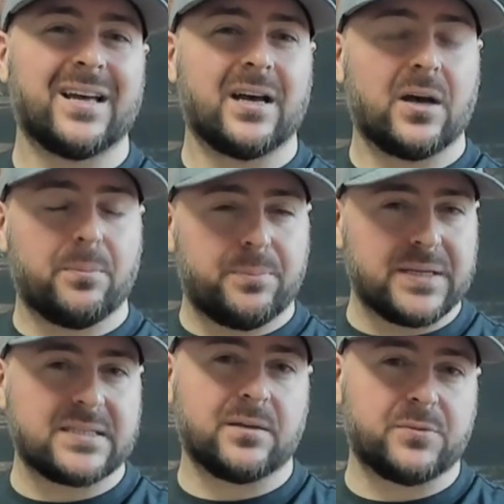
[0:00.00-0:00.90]
a
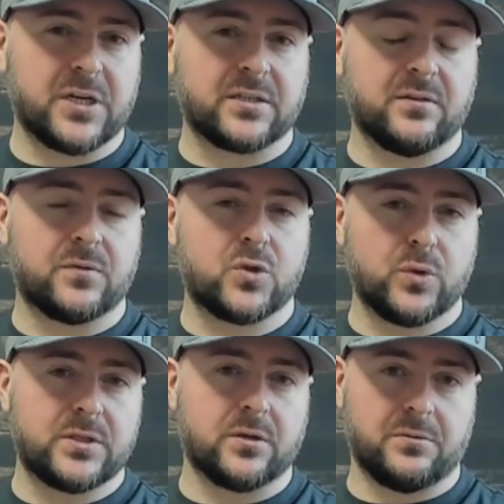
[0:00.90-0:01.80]
bit subjective to
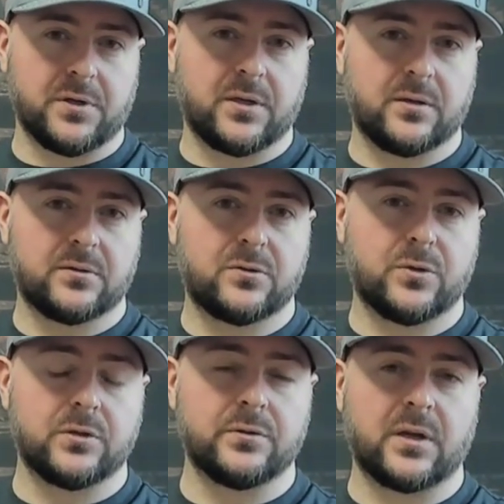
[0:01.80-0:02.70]
a degree.
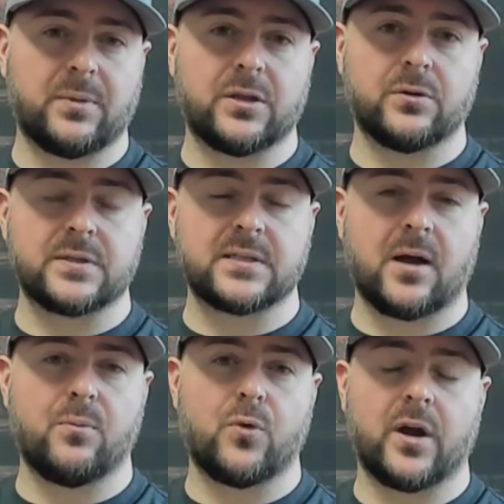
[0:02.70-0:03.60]
I mean, there are
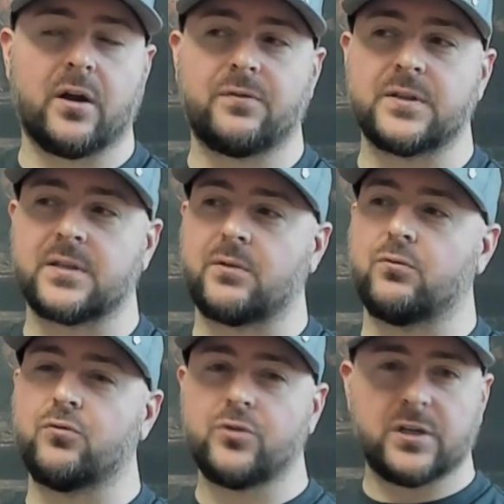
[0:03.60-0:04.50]
some where if it's like
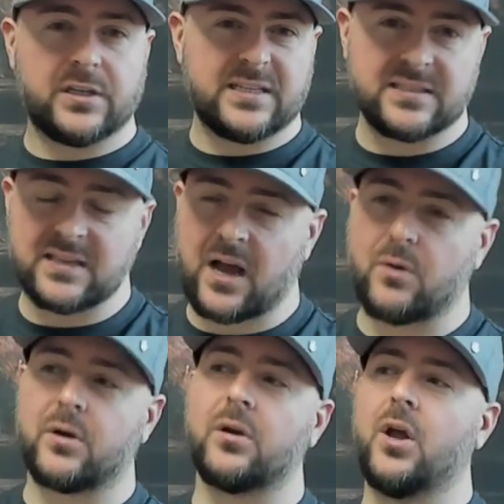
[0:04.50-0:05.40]
really
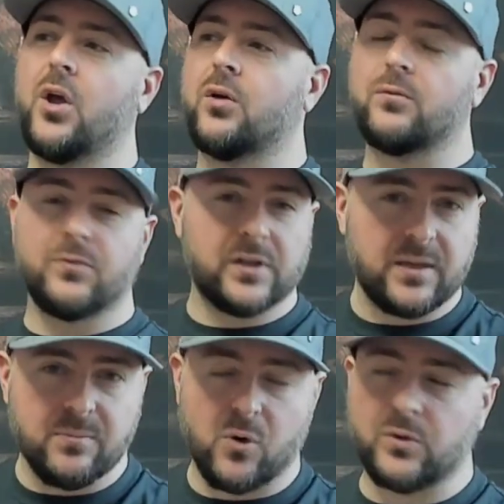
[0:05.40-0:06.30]
sour, really
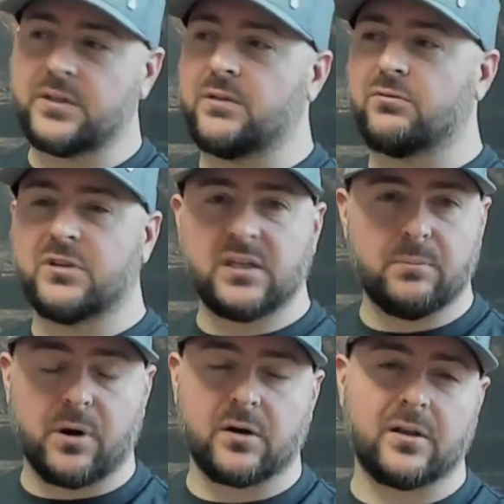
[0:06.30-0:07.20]
moldy, really
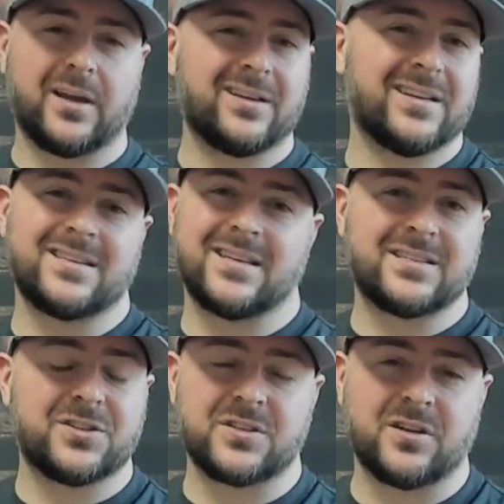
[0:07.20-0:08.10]
barn-like,
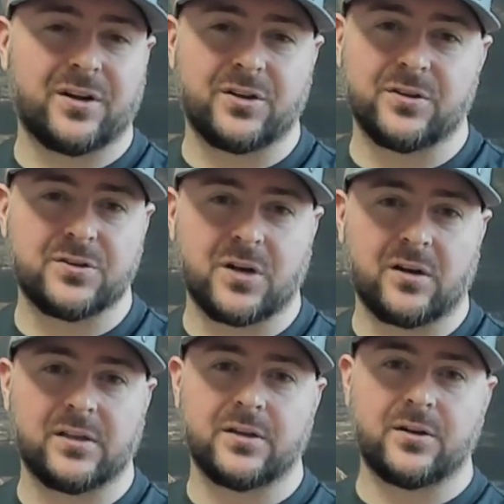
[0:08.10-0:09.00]
it's just not a good
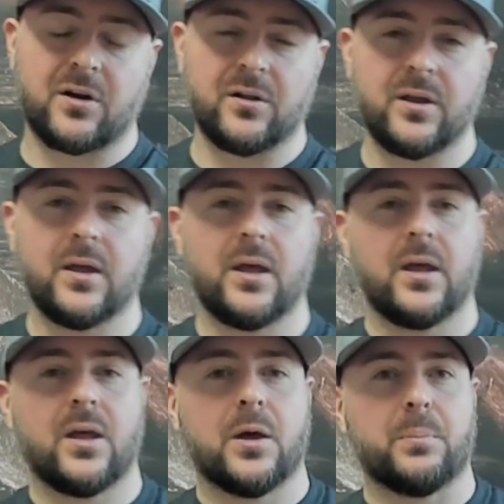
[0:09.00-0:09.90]
chocolate at all.
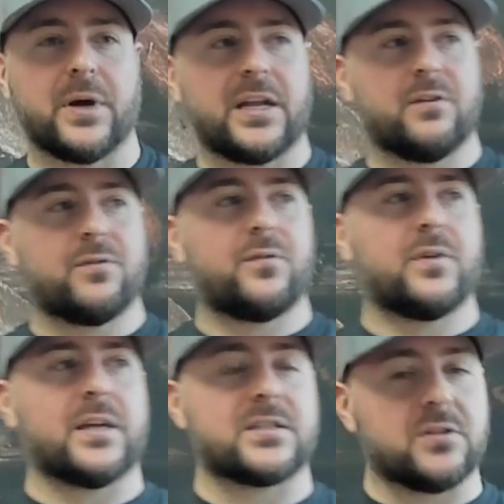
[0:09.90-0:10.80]
But if
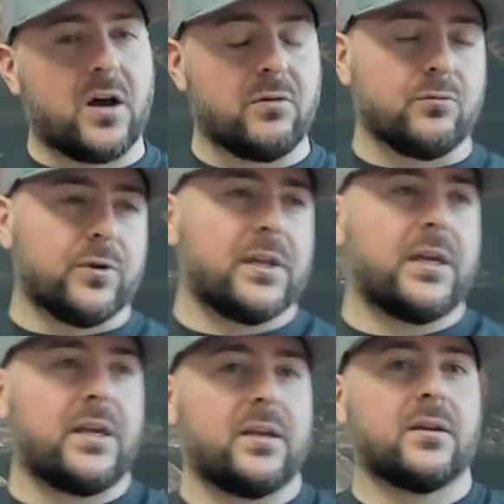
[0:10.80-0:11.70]
it's not
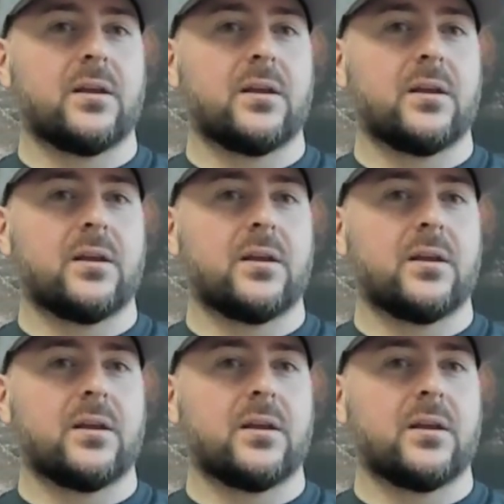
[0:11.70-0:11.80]
really,